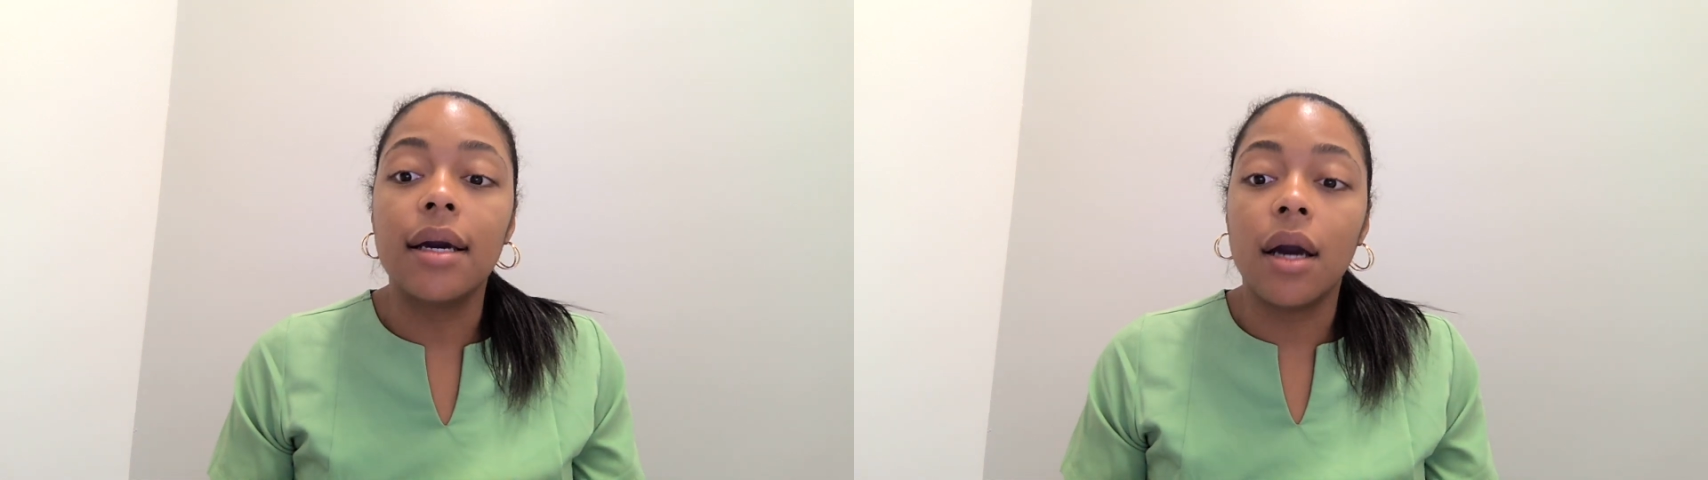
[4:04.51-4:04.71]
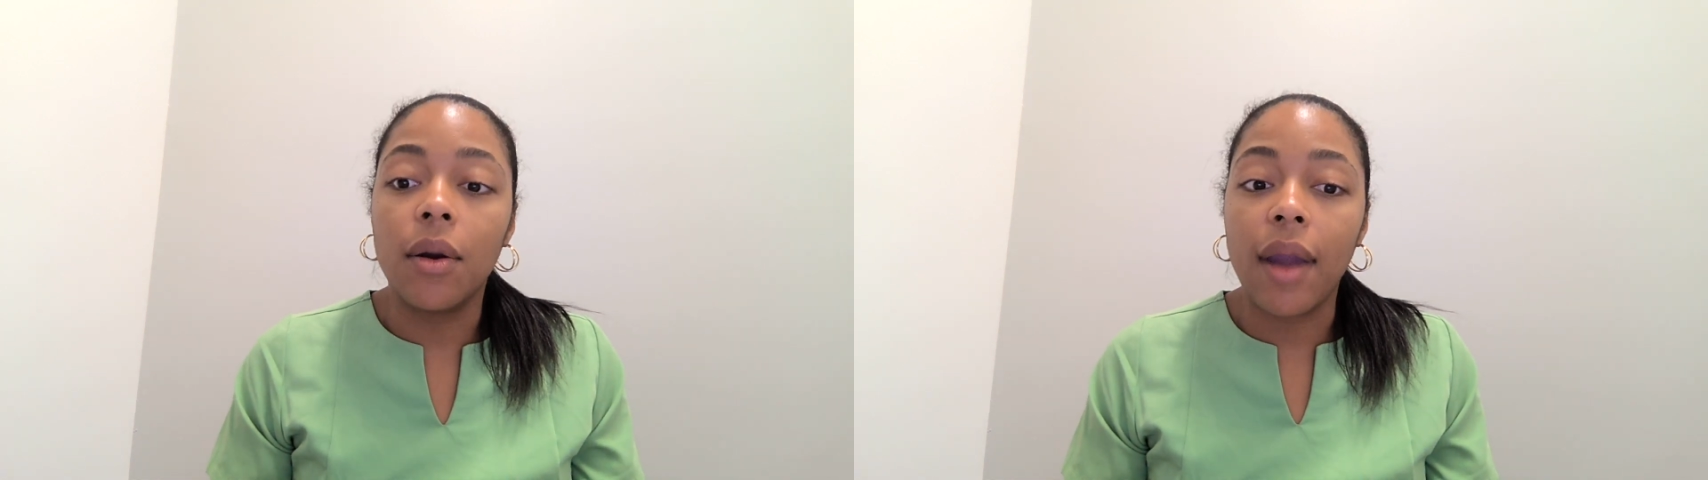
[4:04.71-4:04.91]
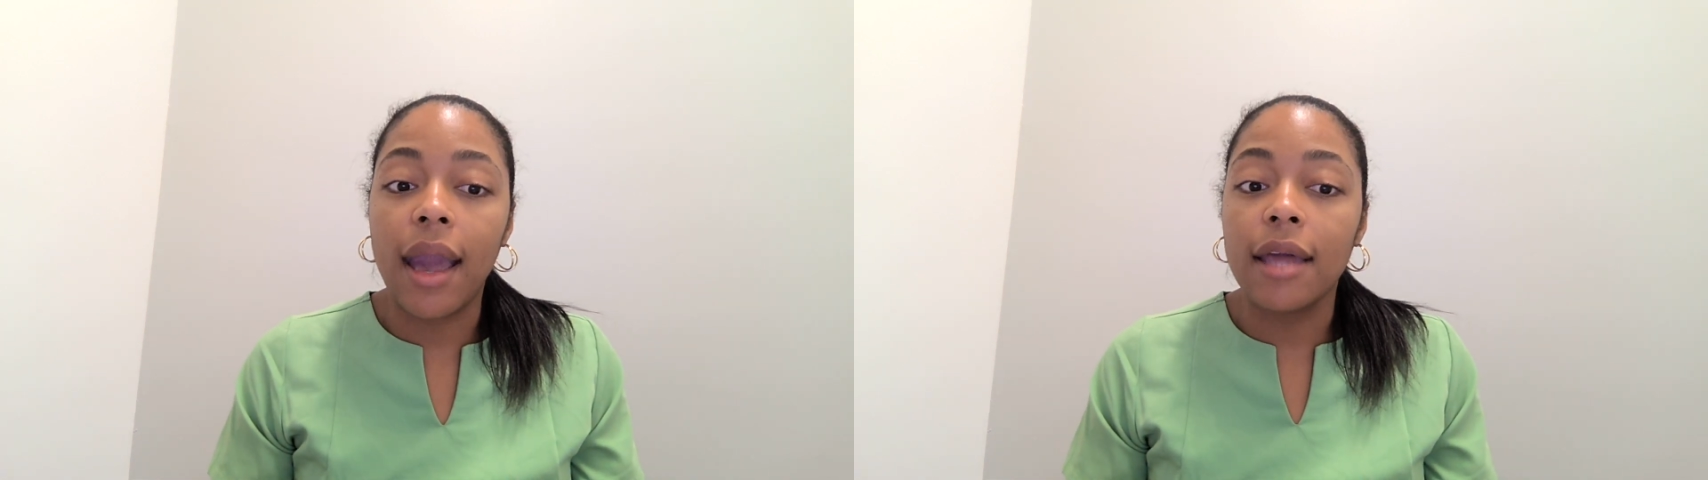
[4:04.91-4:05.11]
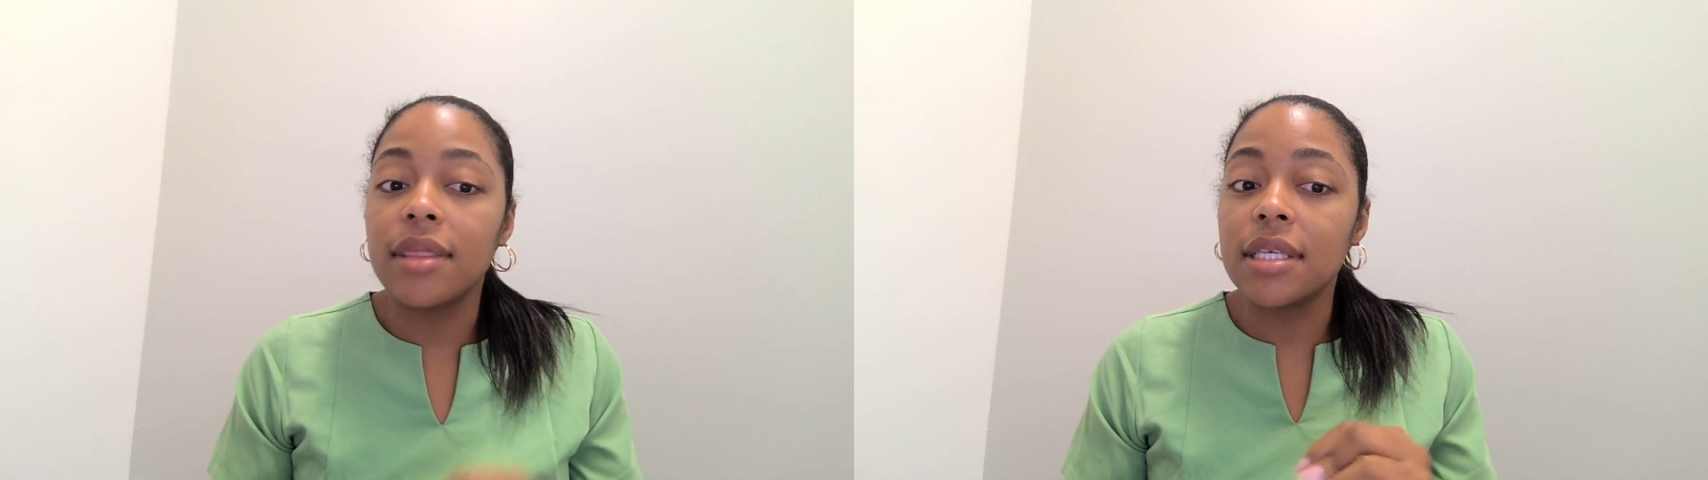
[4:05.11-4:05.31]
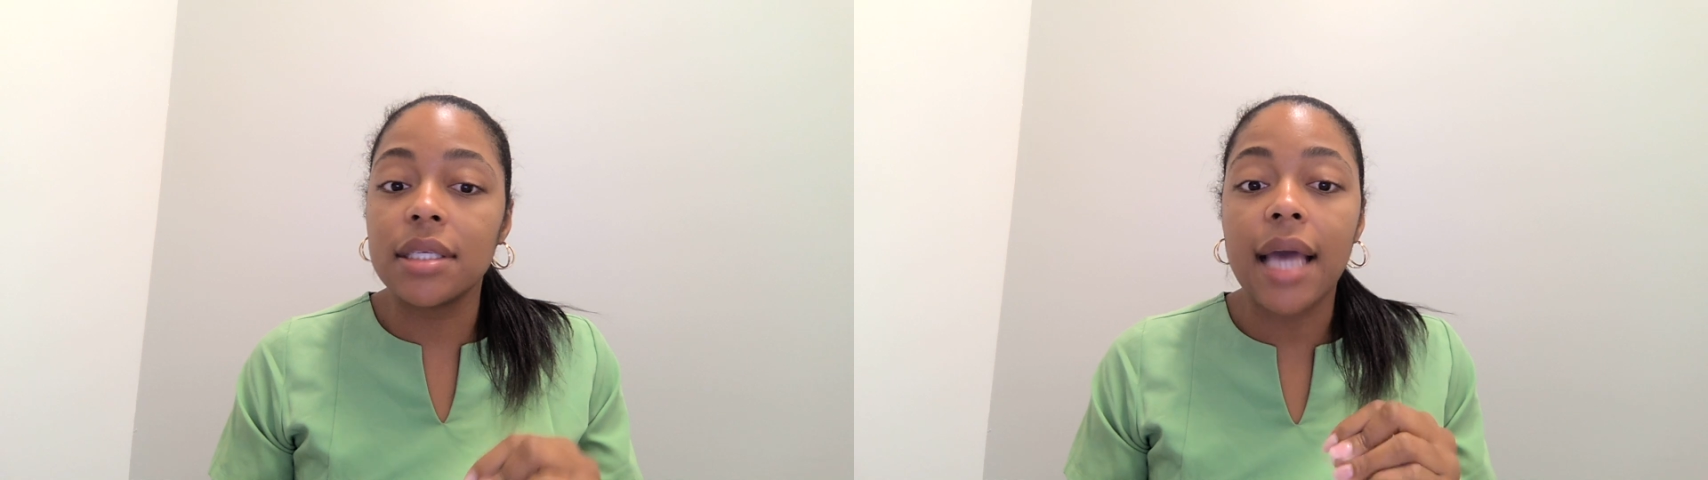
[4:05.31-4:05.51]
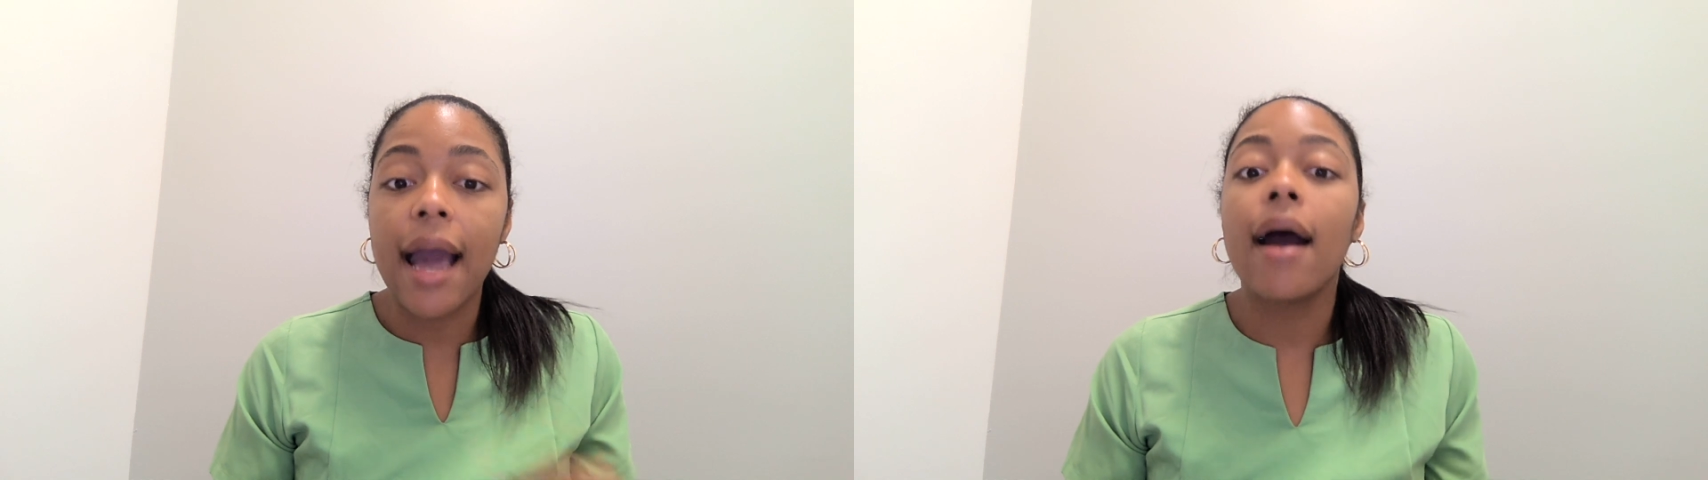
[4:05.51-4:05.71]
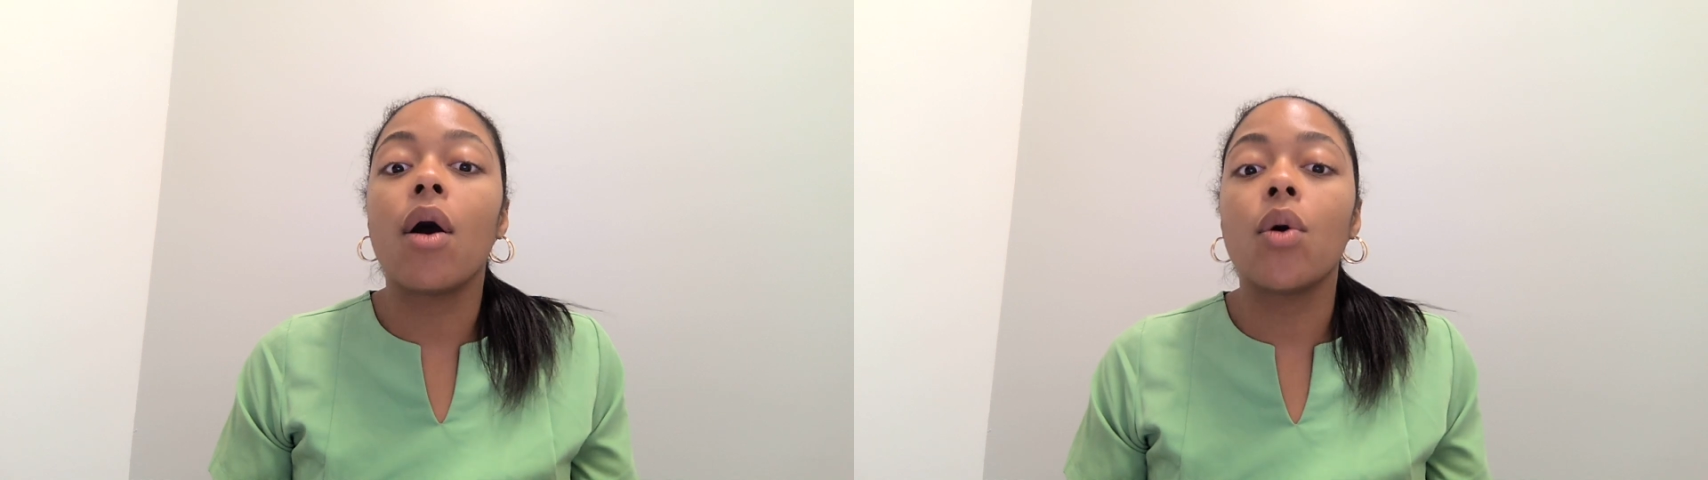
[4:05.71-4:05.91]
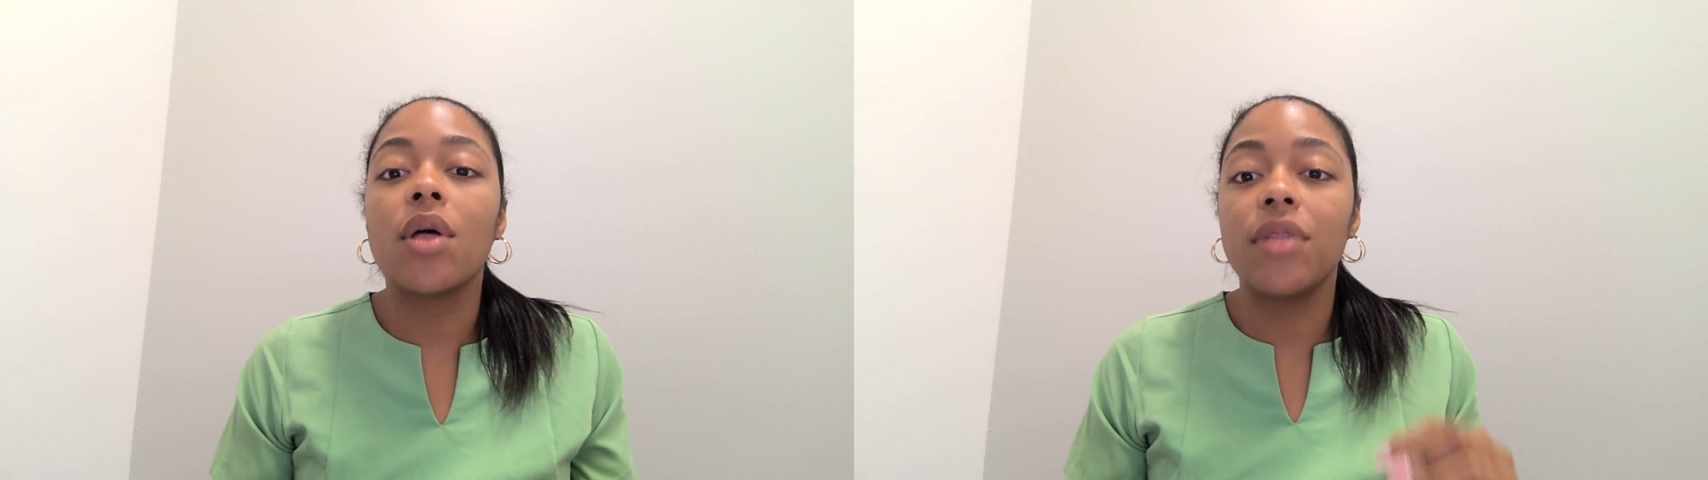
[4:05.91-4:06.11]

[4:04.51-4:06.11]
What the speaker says: Okay, this is how